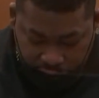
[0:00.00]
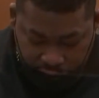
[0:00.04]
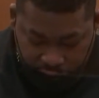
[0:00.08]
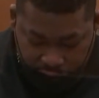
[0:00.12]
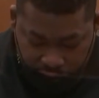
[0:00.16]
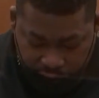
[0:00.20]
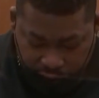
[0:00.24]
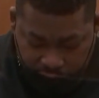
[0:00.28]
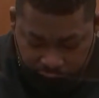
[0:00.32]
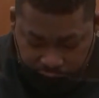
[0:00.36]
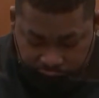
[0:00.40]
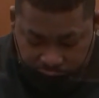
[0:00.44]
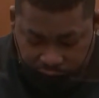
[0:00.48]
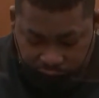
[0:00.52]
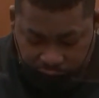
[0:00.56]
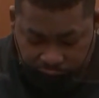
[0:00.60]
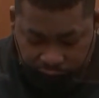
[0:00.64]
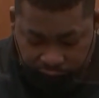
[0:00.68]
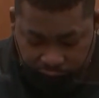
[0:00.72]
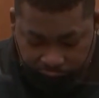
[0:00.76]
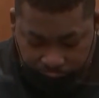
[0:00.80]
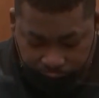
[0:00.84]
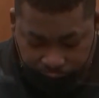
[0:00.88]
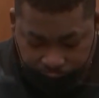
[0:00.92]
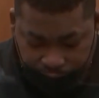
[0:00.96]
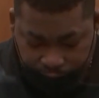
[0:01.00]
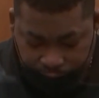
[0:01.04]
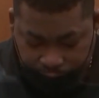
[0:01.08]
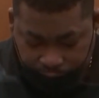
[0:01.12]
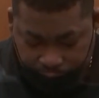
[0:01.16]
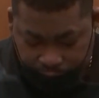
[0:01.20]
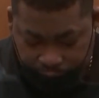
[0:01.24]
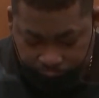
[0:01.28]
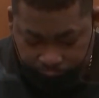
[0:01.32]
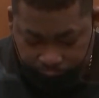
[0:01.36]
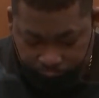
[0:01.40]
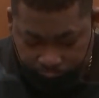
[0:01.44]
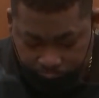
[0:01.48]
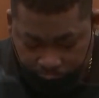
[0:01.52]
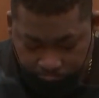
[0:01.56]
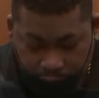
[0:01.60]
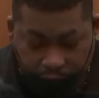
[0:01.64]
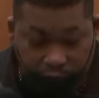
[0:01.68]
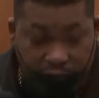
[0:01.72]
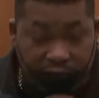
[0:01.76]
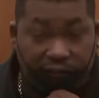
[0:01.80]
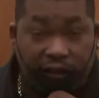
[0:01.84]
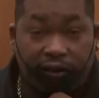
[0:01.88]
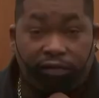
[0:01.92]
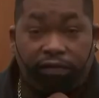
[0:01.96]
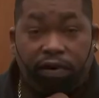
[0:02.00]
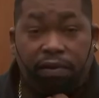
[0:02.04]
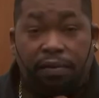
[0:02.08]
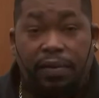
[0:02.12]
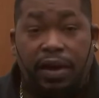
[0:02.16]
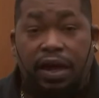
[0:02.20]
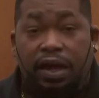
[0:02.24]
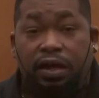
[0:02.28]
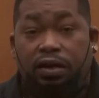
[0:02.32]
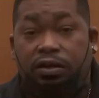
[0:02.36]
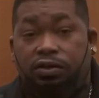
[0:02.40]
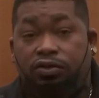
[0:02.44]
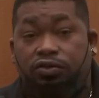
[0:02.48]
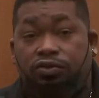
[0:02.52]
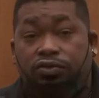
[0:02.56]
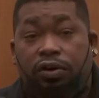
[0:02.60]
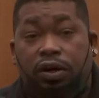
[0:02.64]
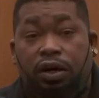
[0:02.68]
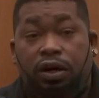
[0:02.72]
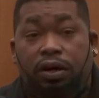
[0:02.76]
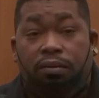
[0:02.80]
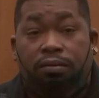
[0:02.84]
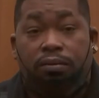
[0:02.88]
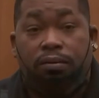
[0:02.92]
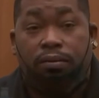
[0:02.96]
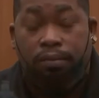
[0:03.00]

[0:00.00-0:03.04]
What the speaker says: Daunte was every man's dream.